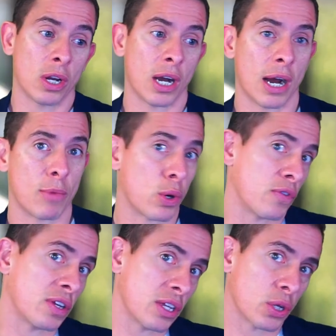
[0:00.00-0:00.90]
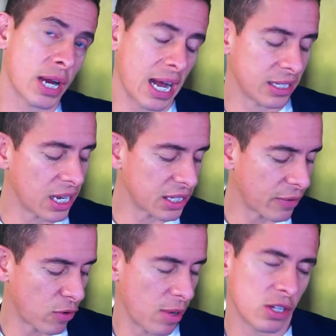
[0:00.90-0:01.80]
Or if you can get their contact
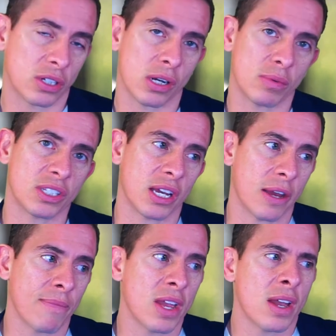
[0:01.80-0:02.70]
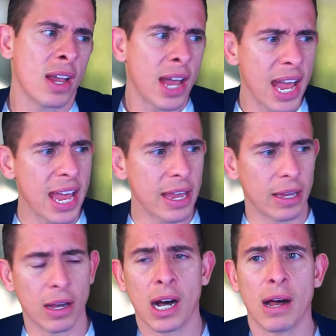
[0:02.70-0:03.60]
information, I would say,
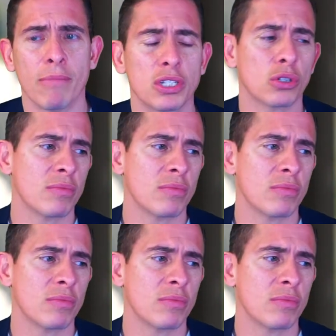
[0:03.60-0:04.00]
hey, Mr.